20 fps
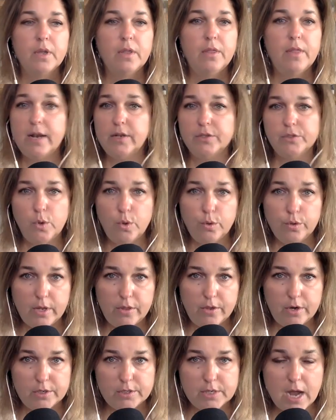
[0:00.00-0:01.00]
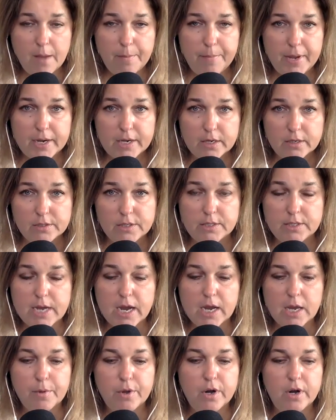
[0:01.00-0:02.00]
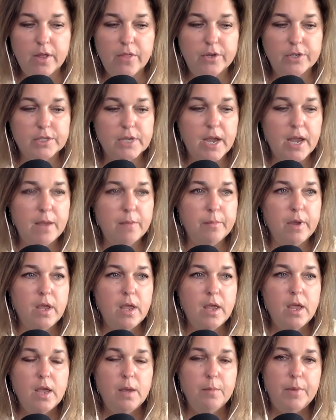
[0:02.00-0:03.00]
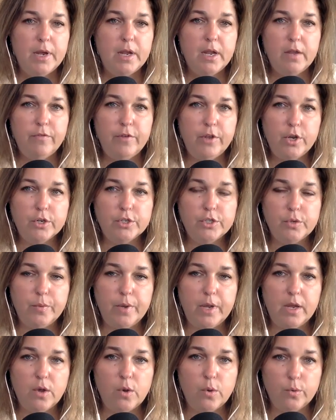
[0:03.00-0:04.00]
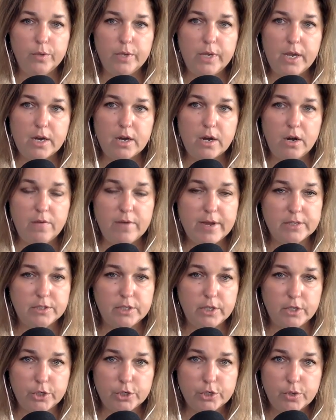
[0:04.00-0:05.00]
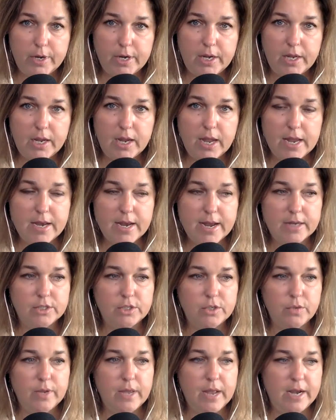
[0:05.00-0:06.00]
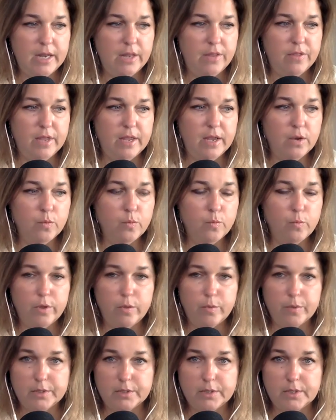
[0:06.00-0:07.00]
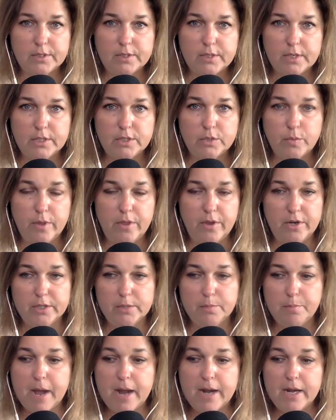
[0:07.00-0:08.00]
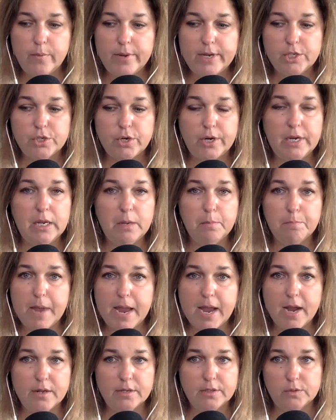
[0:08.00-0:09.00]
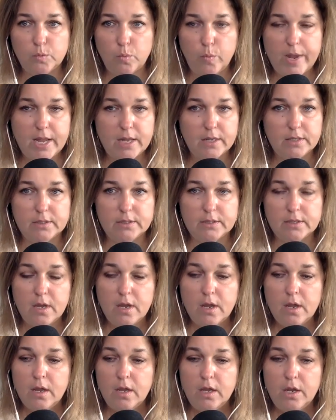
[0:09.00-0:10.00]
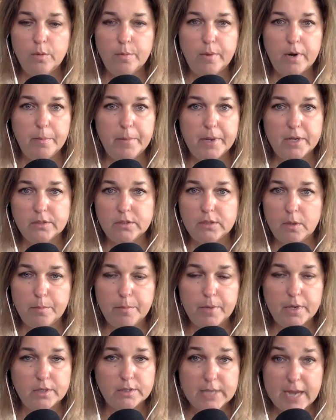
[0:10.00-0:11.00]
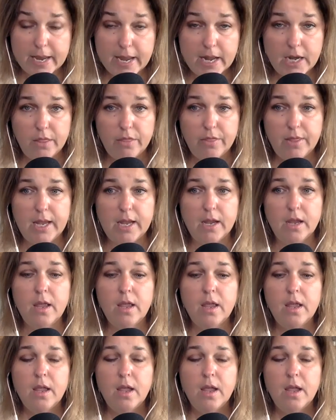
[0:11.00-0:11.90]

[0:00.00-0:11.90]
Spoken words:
That is a whole nother topic to talk about another time. But if you're doing only cardiovascular training and not doing anything with resistance, whether it's body weight training, bands, weights, barbells, dumbbells, that kind of thing,